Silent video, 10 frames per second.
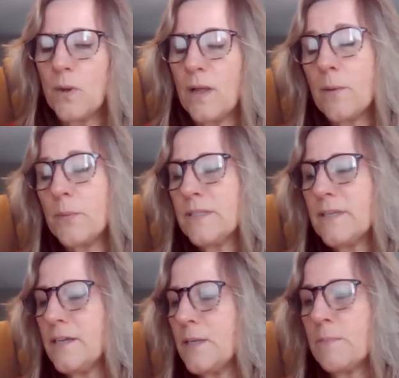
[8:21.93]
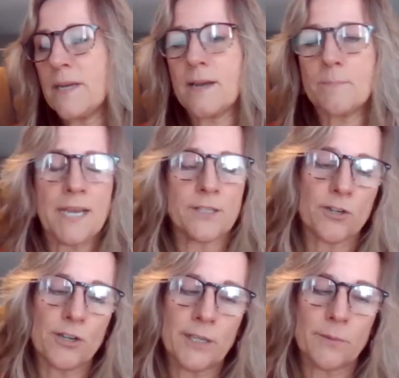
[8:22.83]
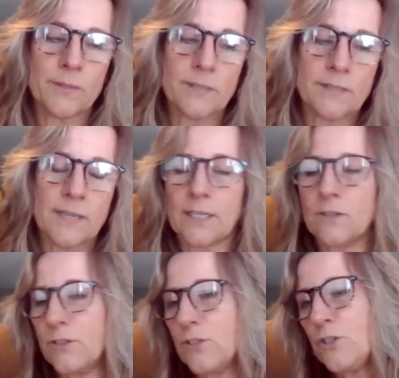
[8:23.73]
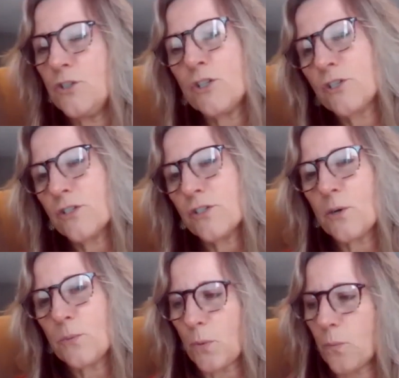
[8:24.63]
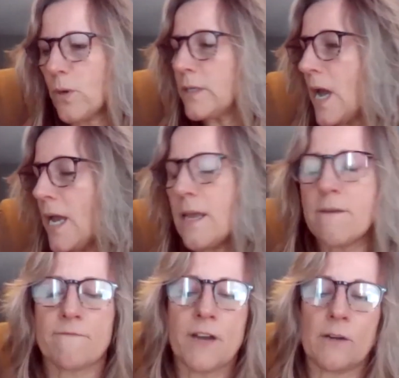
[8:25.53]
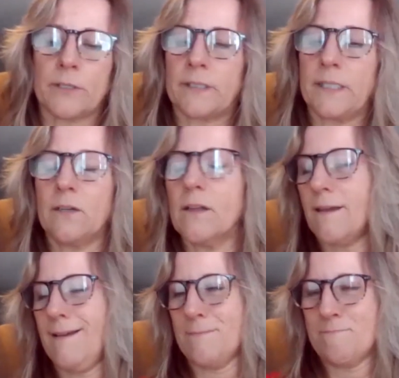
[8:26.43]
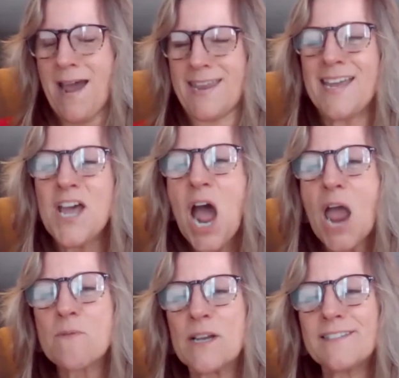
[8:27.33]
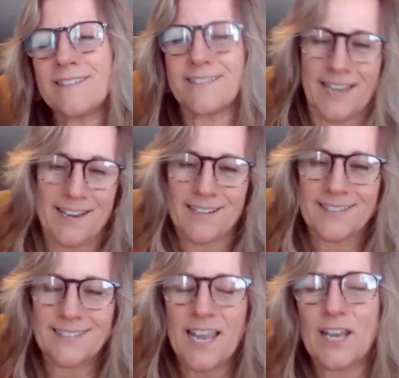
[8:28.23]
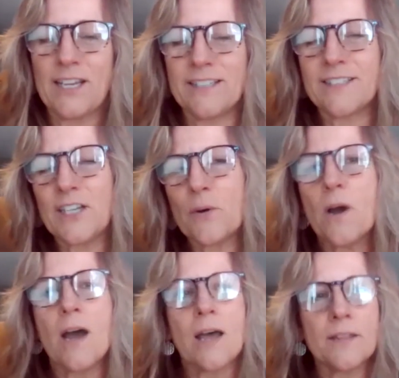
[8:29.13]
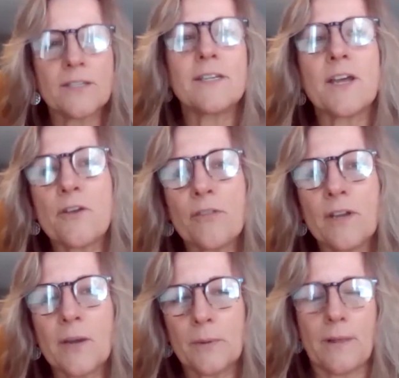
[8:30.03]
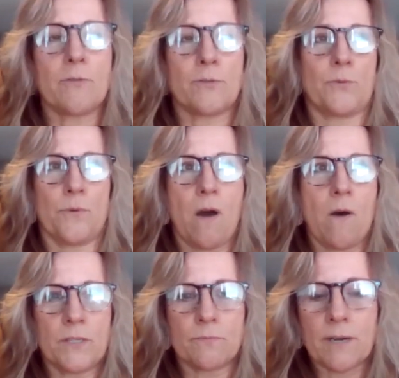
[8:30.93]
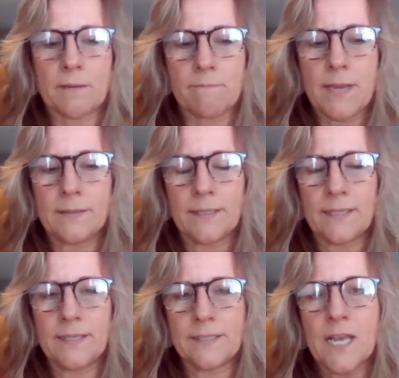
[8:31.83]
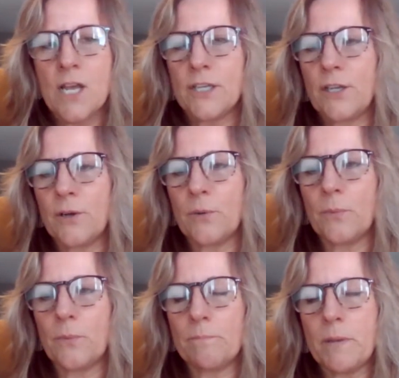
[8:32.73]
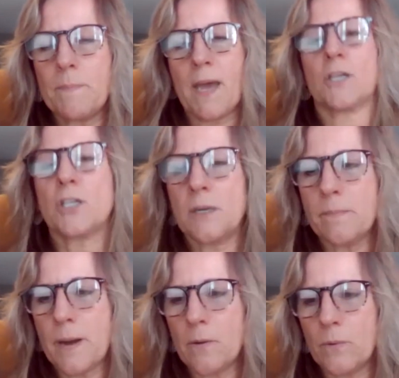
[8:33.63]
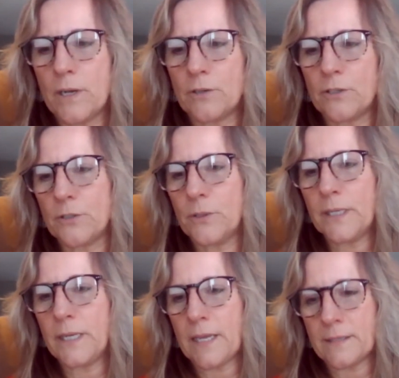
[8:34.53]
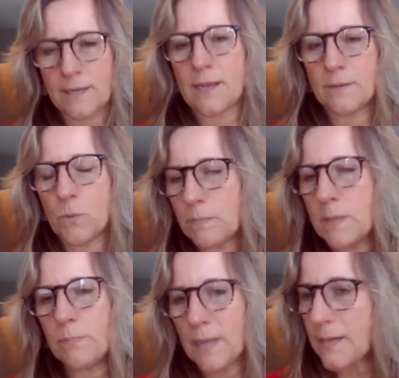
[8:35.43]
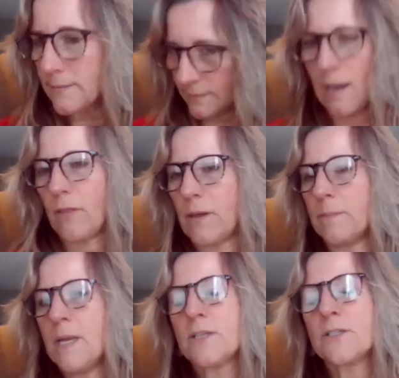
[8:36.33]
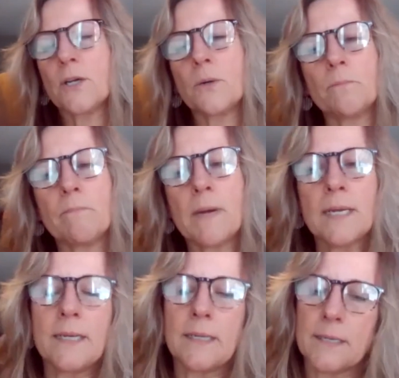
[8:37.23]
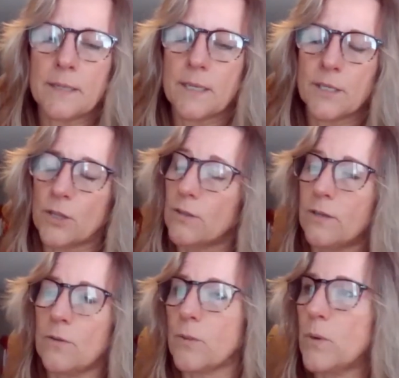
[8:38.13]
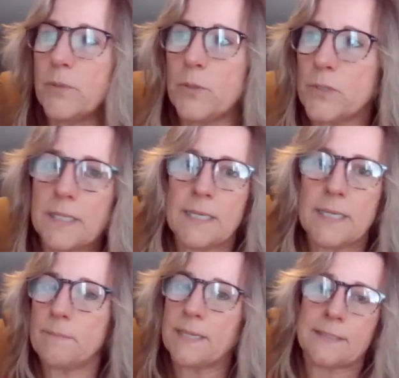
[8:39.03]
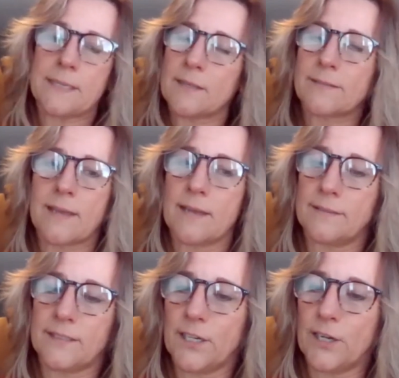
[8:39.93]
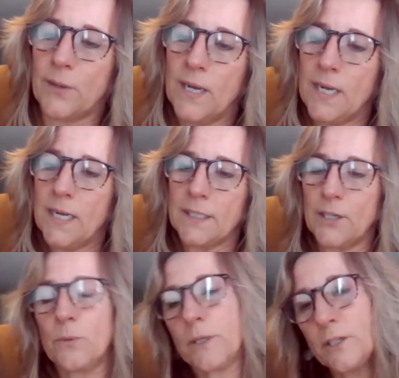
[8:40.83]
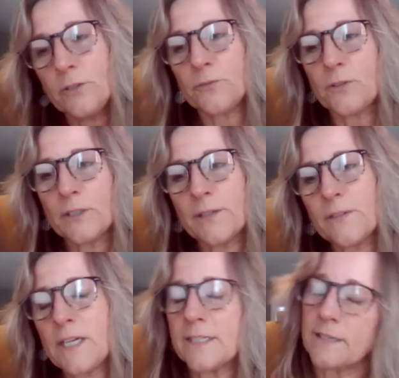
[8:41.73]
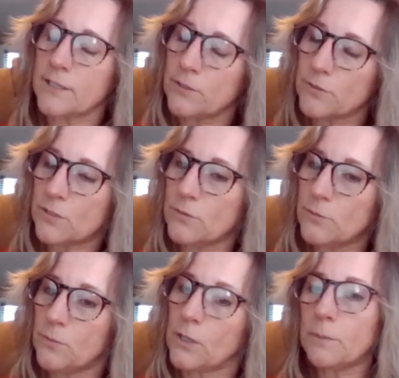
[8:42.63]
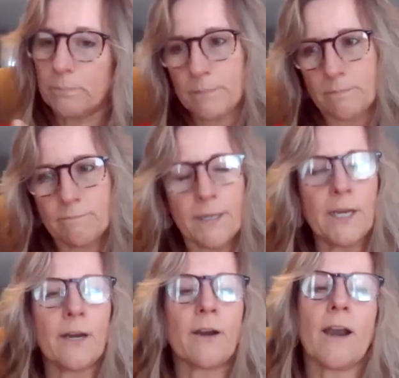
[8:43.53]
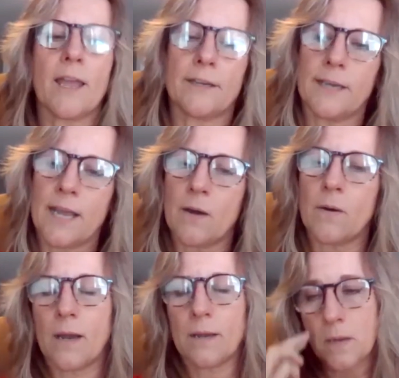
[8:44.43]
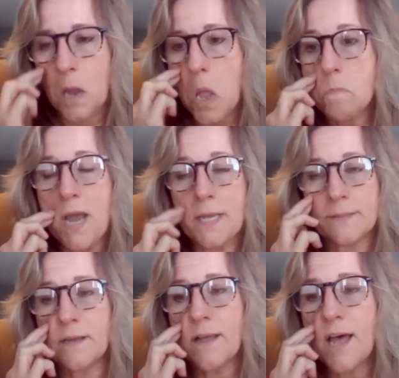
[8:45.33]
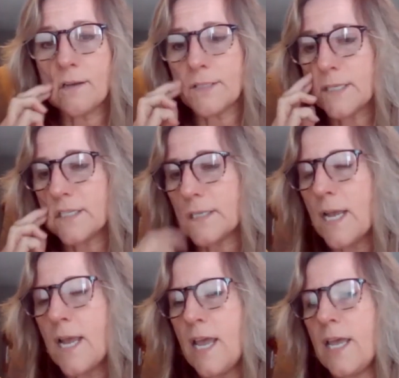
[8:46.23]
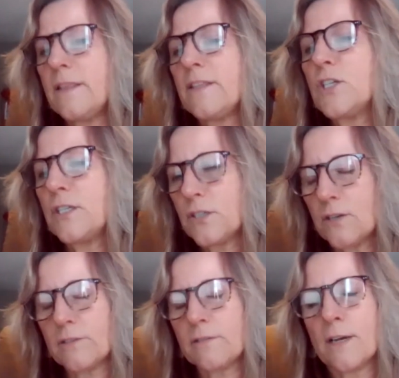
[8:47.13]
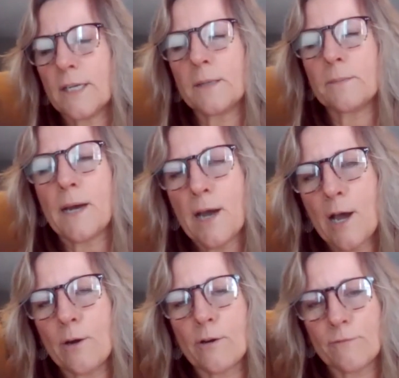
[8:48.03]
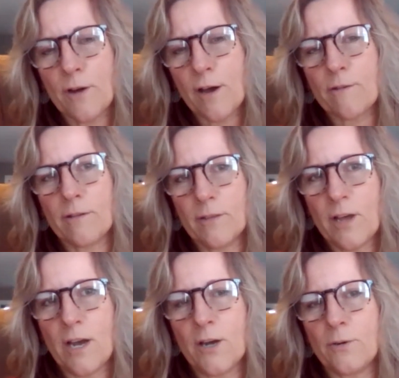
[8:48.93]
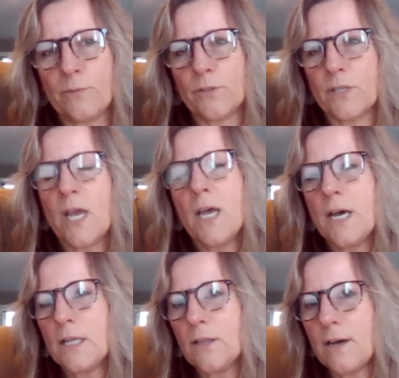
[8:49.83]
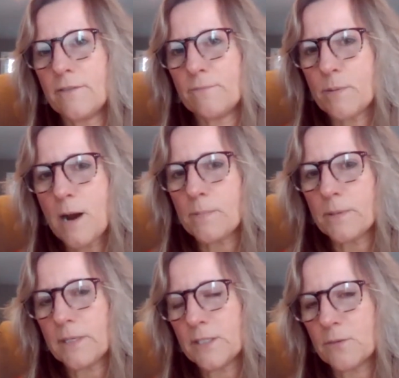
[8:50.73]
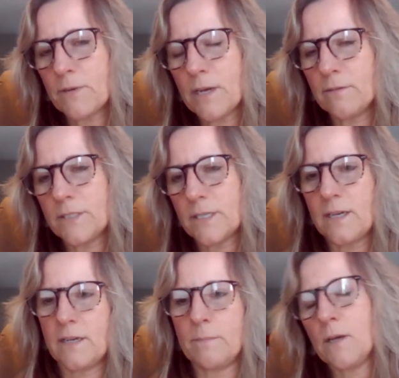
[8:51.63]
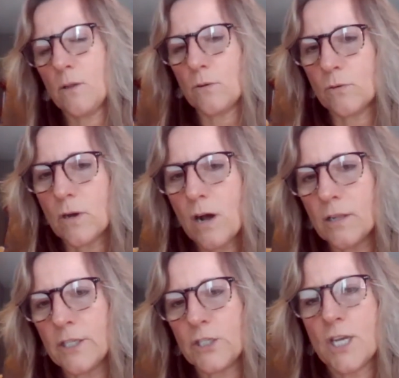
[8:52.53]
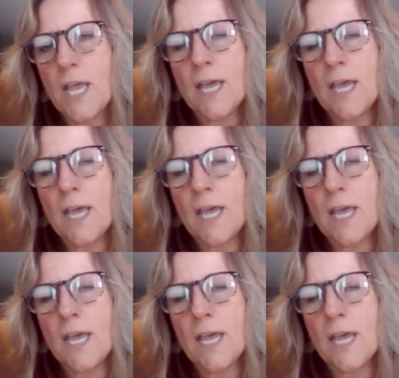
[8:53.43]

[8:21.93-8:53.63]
Well, I will tell you, my attorney was like, couldn't you just start with one? I have found a deal. I went to the dentist, and this is another thing I would also always recommend is, be passionate about what you're doing, and when people ask, tell them. So the woman who was cleaning my teeth said, what do you do for a living? I said, I used to work here, and now I buy and sell houses. And she started talking about how her father-in-law owns a lot of properties around a local college.